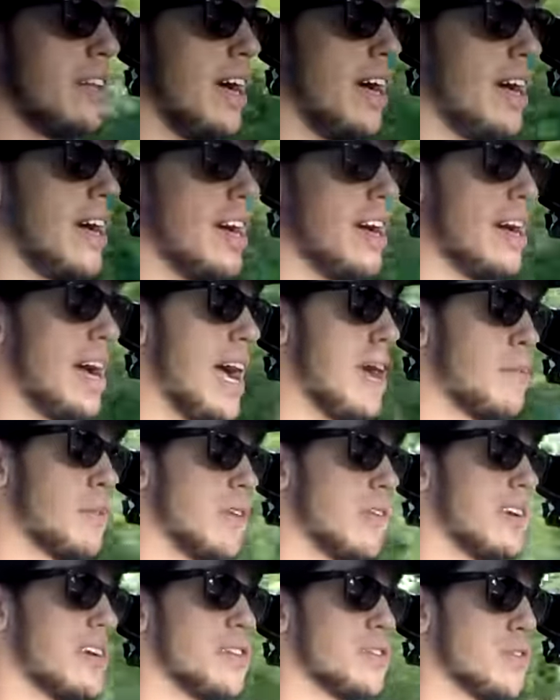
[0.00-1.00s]
Uh, I
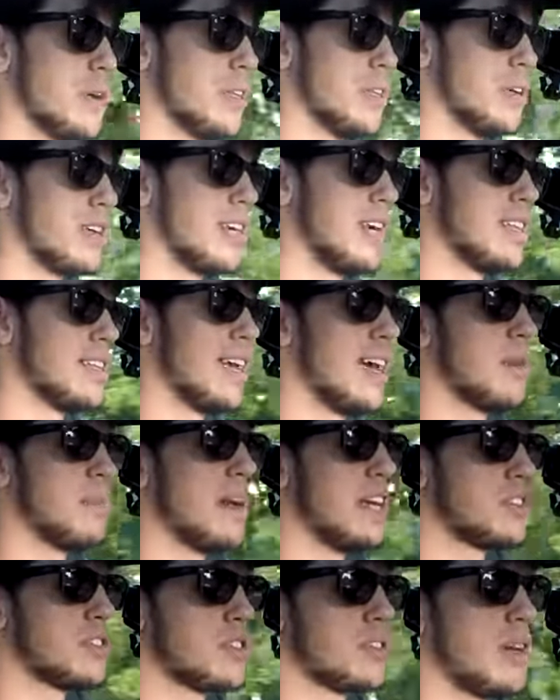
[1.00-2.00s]
really enjoy looking at that. It
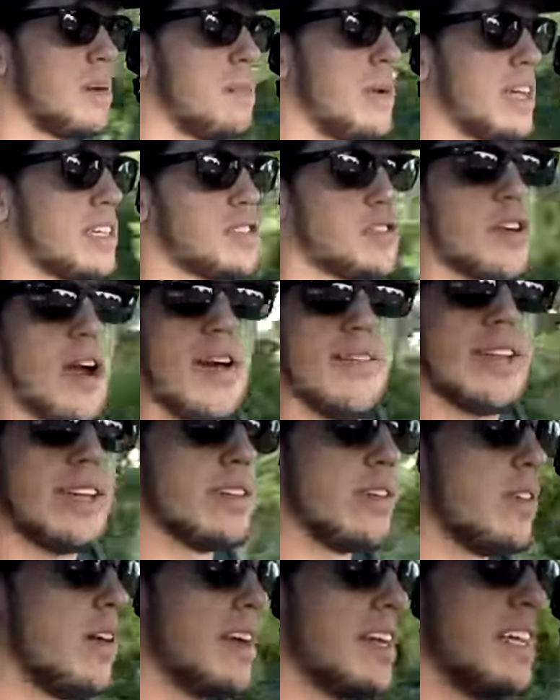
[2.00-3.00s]
makes, it makes driving
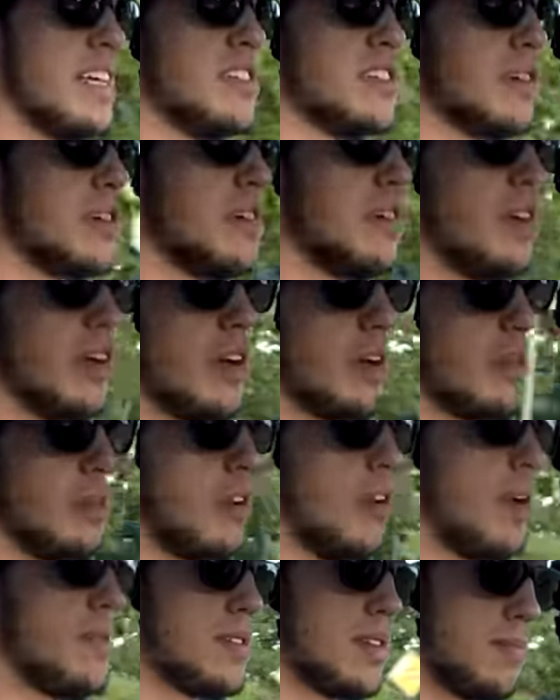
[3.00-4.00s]
a lot easier. You know, you
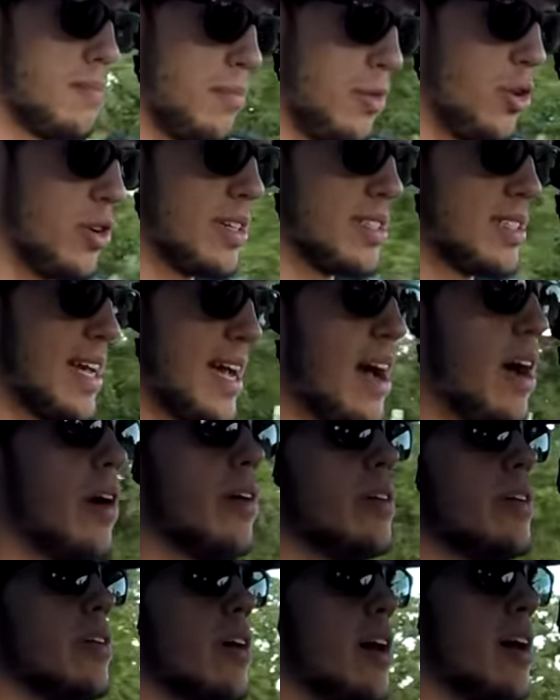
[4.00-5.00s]
don't have to look
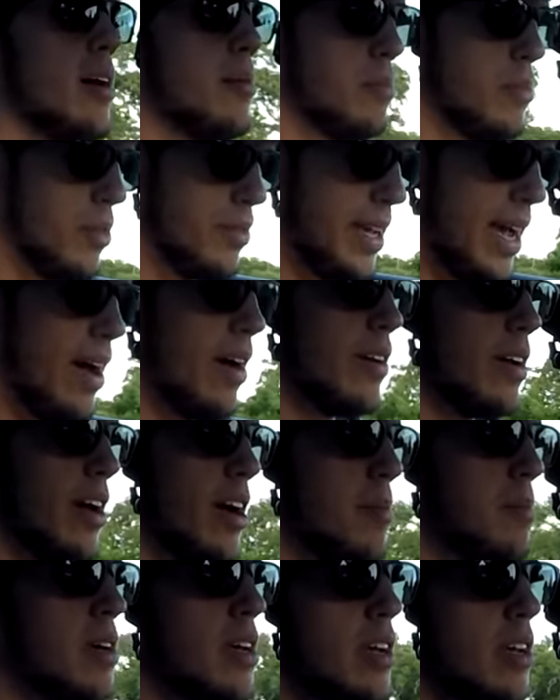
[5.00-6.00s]
down, up, down,
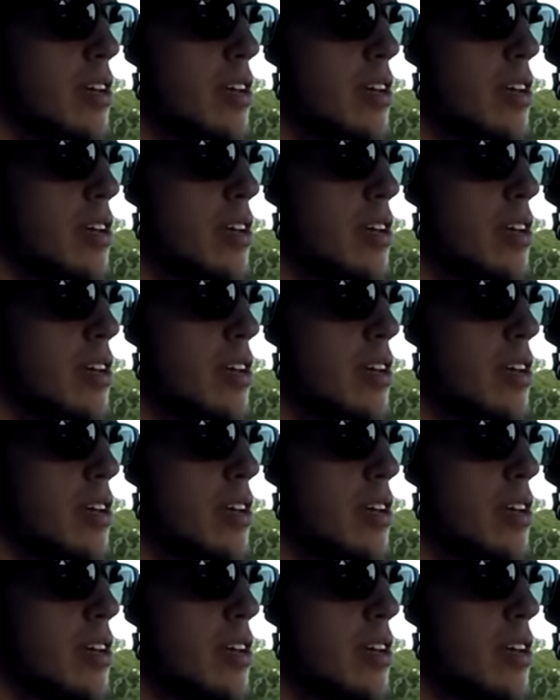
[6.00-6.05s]
up.